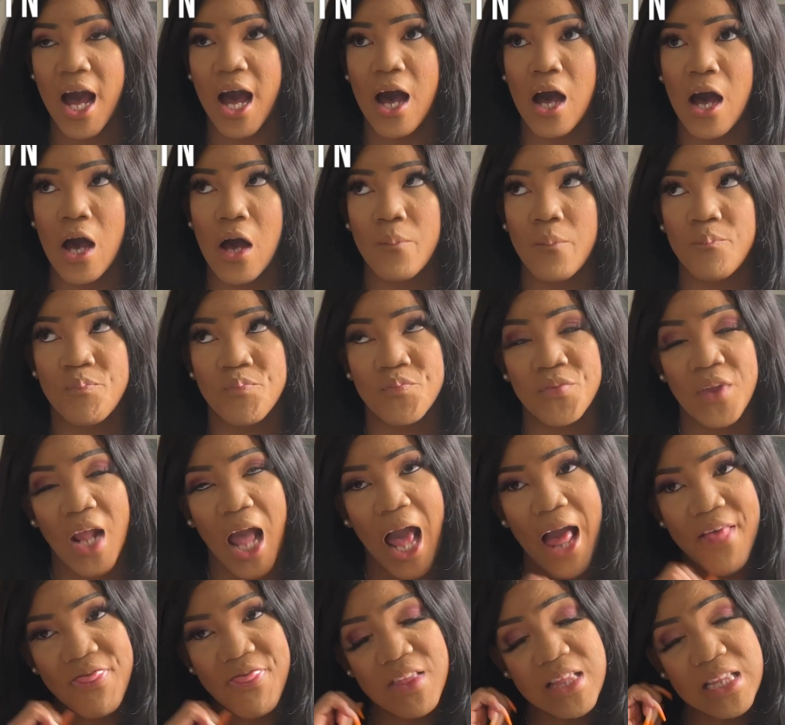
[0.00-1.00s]

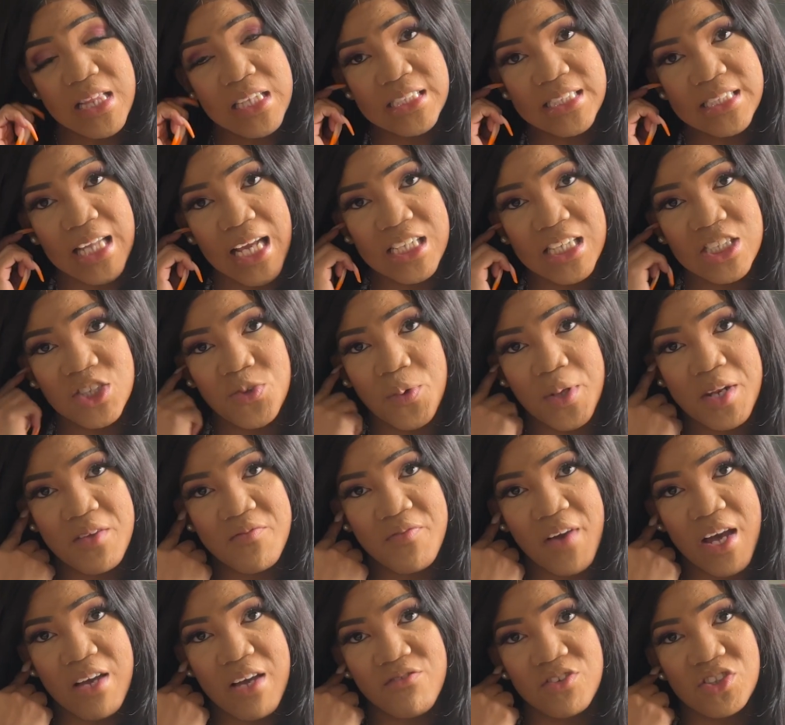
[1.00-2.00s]
I think the size
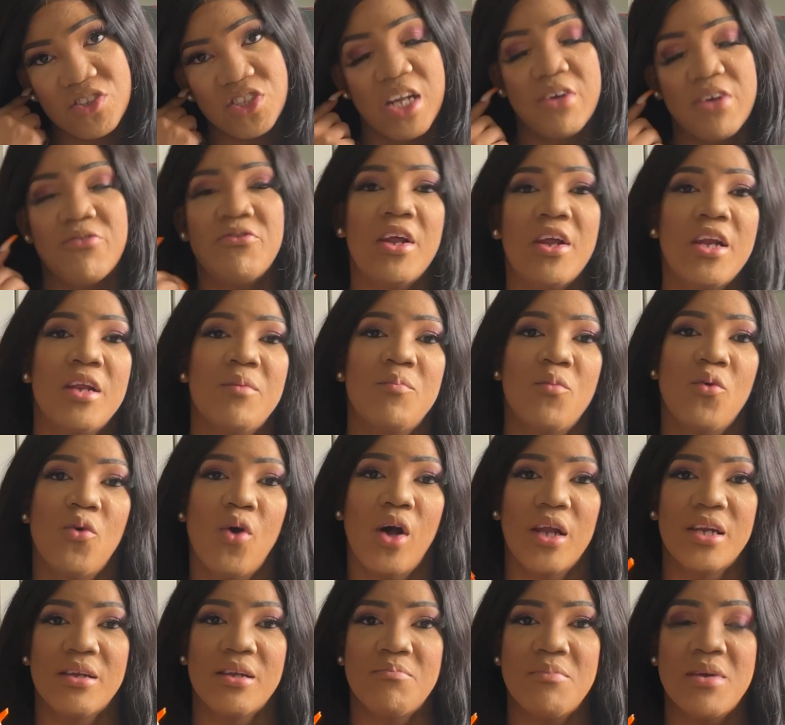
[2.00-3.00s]
25 is definitely more
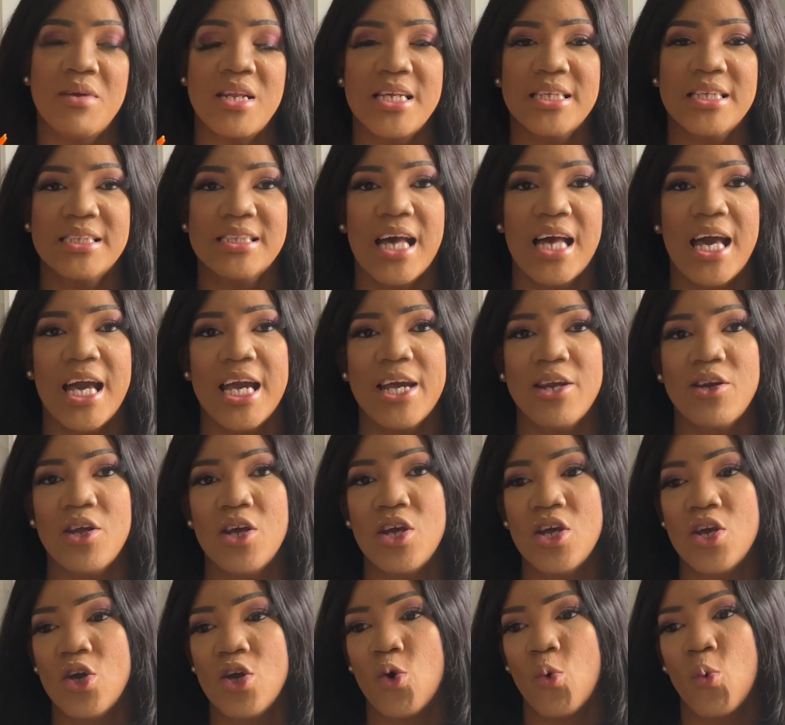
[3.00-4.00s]
on the mini side,
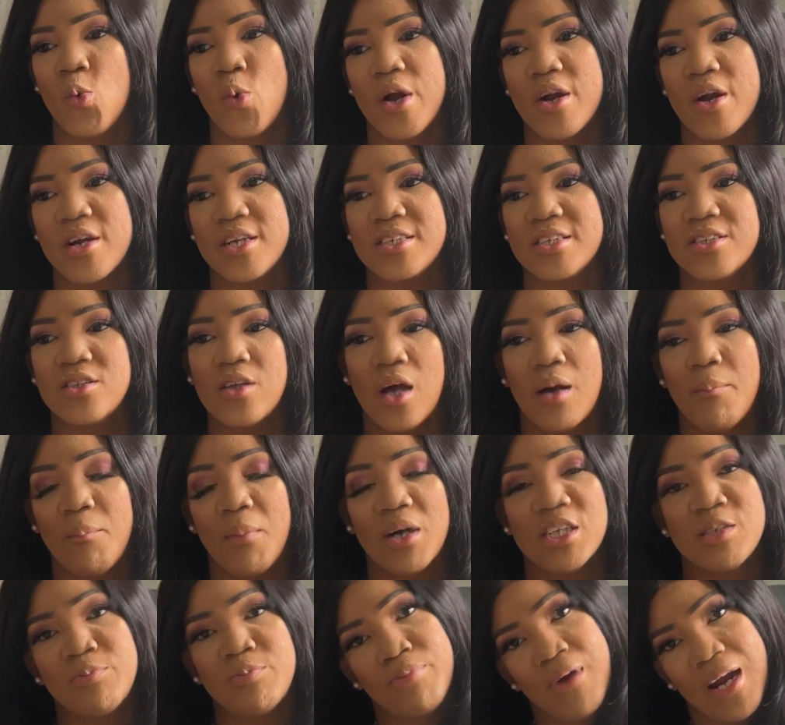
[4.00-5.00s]
where there's not
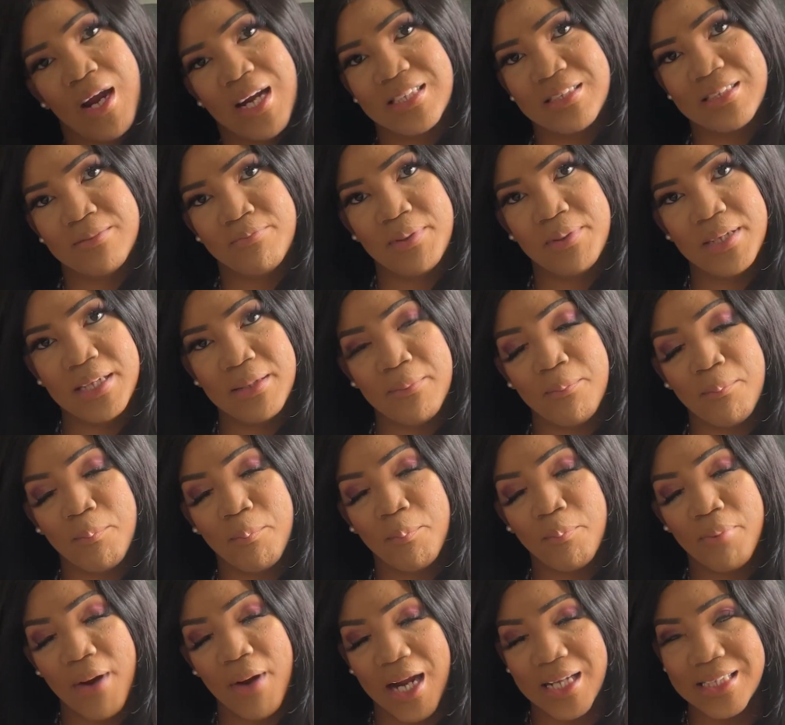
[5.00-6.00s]
much
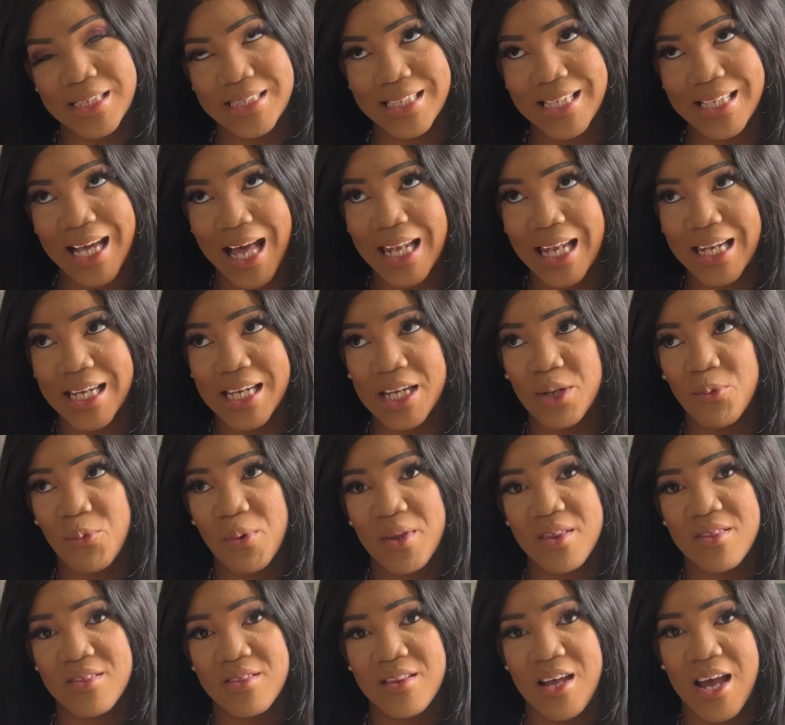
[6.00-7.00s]
practicality
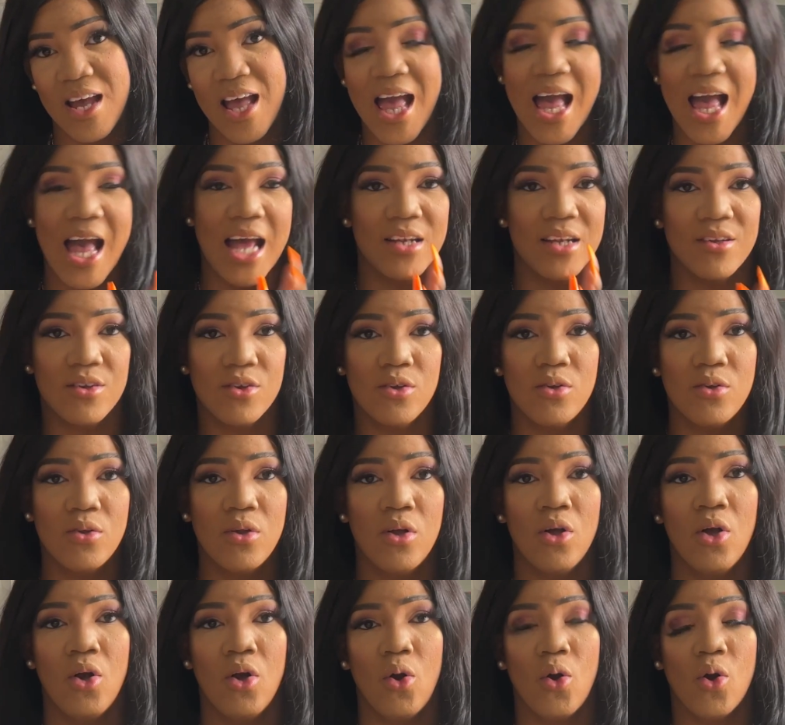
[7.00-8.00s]
with the handle
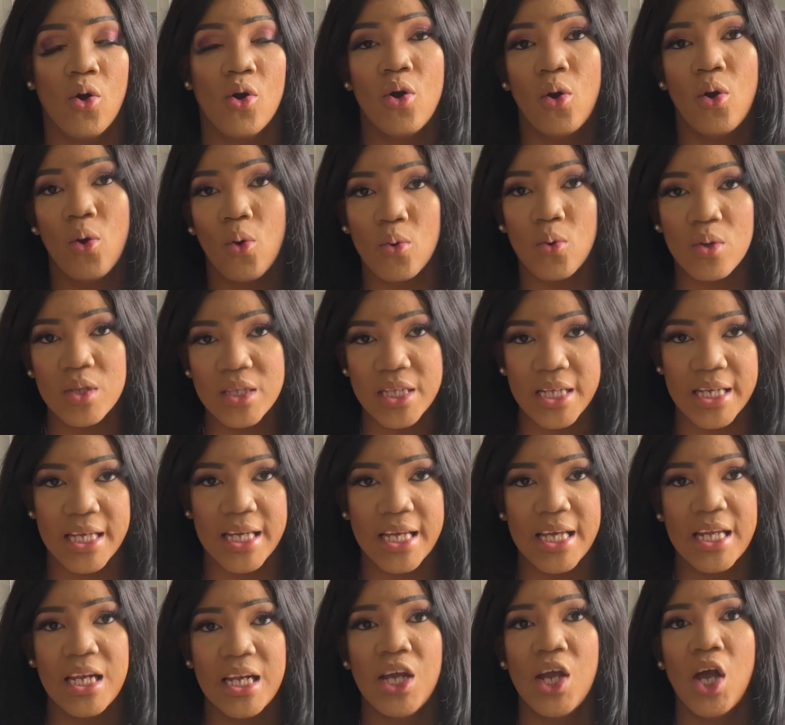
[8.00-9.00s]
or holding
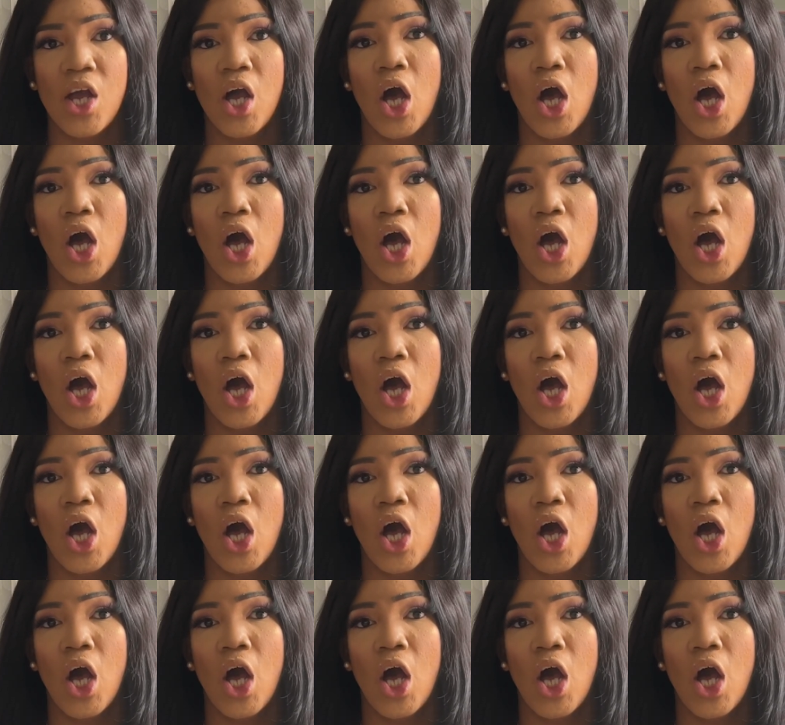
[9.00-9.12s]
it.